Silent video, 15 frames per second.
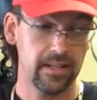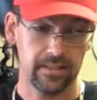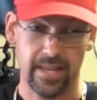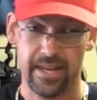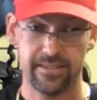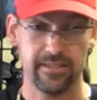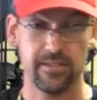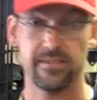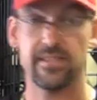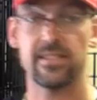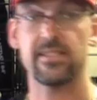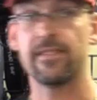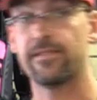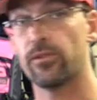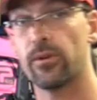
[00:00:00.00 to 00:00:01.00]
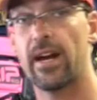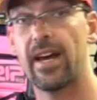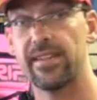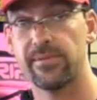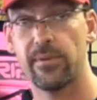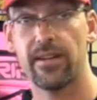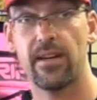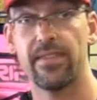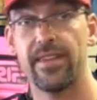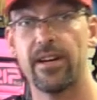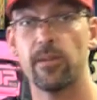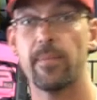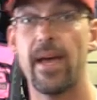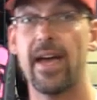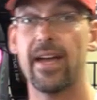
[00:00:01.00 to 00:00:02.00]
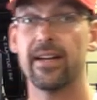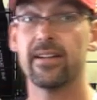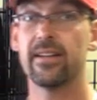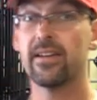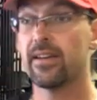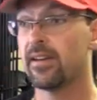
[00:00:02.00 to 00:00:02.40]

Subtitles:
Latitude 64 has one on their bag,